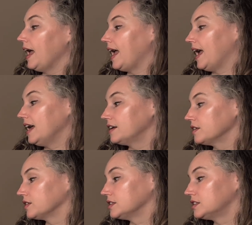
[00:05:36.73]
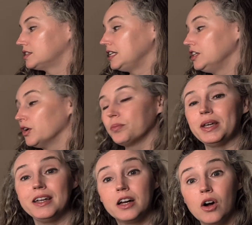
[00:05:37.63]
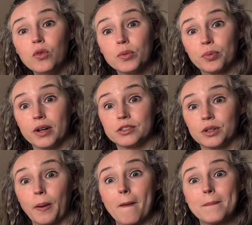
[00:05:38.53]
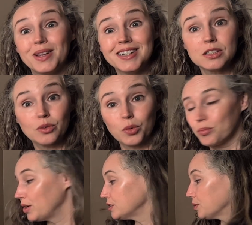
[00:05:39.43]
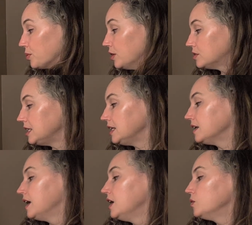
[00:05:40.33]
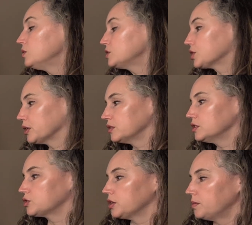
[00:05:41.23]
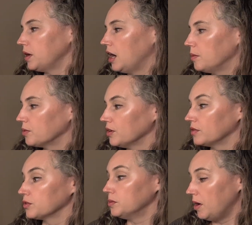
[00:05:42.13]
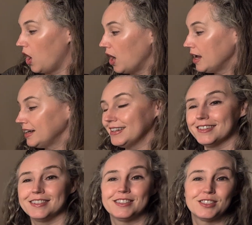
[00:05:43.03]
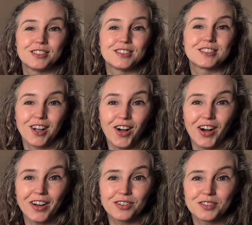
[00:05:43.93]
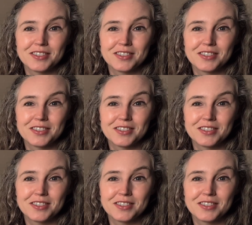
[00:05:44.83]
and the Trp corepressor plus the repressor protein will turn the Trp operon from on to off.